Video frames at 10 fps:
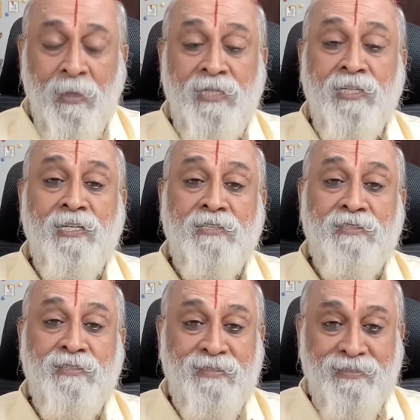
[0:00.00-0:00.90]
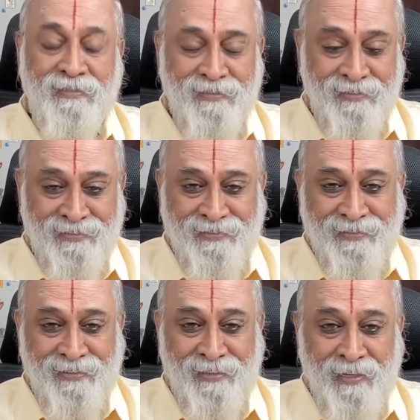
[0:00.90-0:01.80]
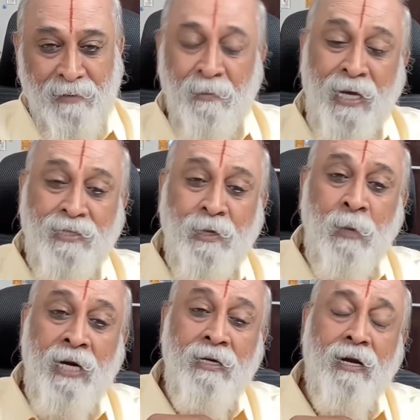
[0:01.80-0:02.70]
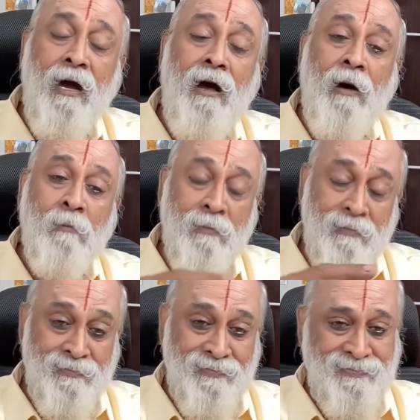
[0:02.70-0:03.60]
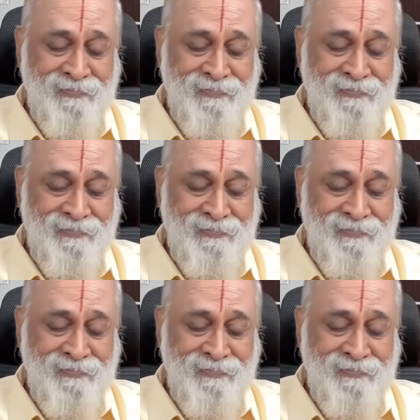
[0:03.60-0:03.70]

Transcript: Meditate. Make the mind calm.